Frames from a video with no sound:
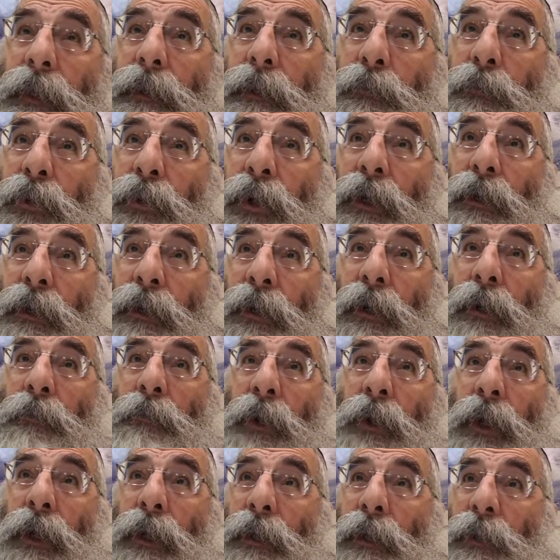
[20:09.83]
the bracha, oh
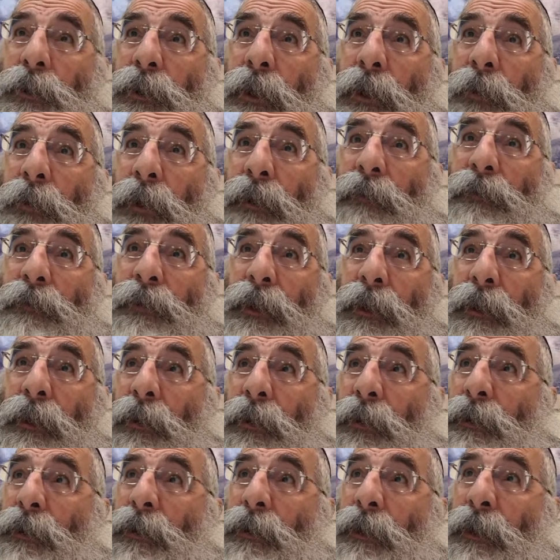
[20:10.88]
Baruch Hashem. All of a sudden he
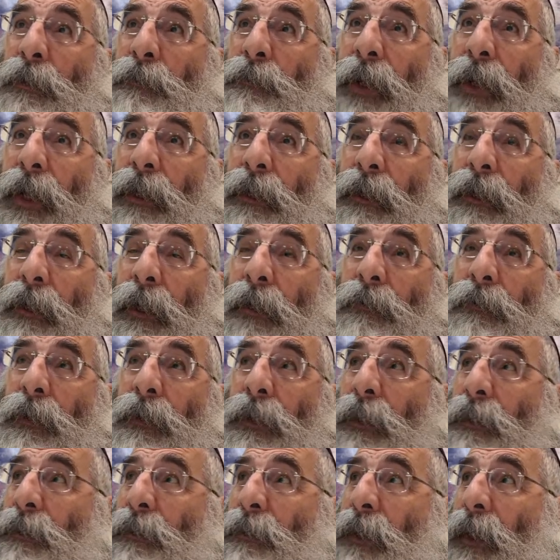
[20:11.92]
looks in his bank account the
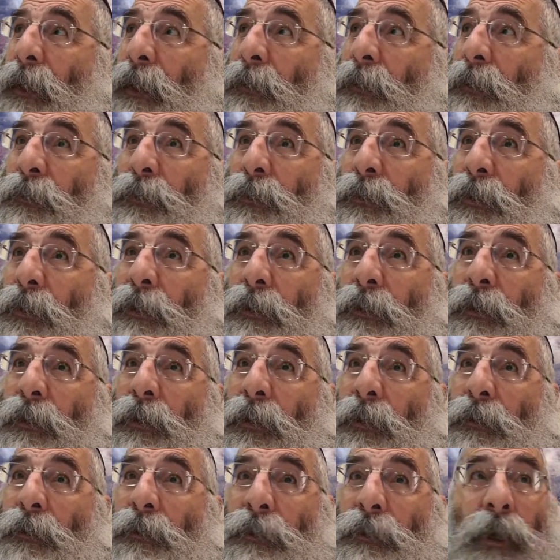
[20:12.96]
next day and there's
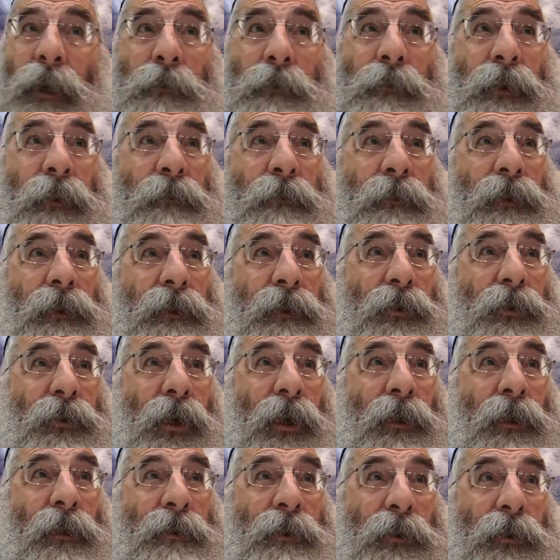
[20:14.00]
a couple of $1 million
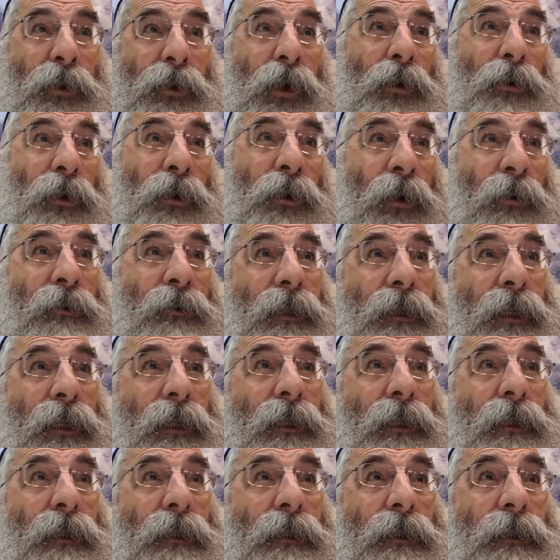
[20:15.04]
there. No.
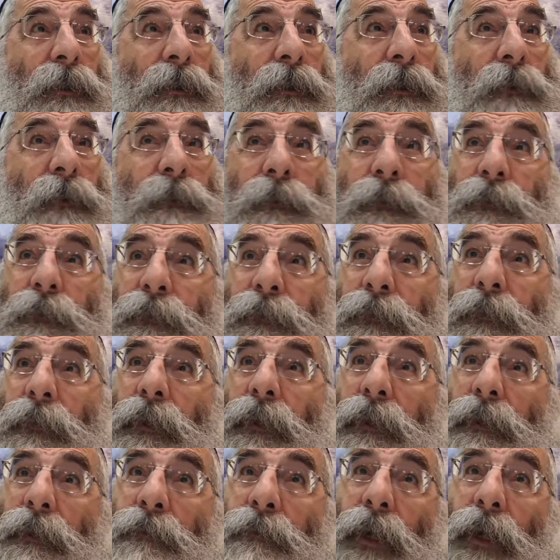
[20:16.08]

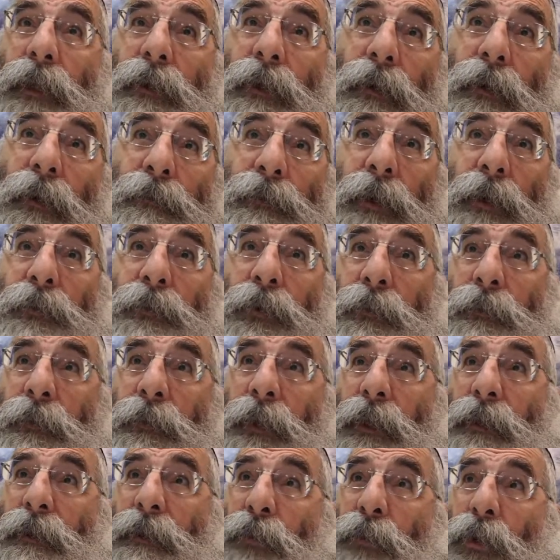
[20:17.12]
His mother comes up to him
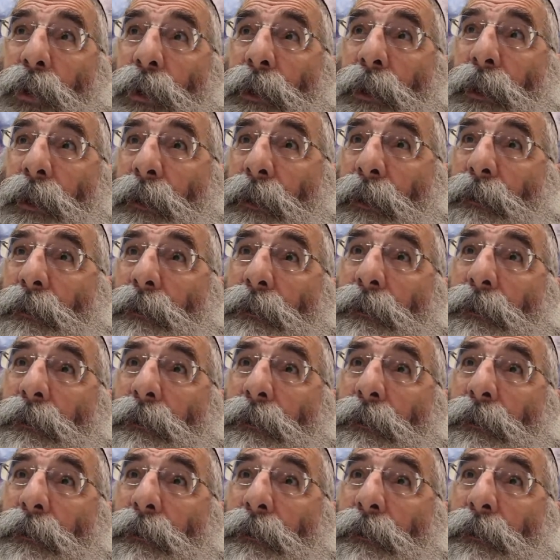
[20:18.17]
next morning,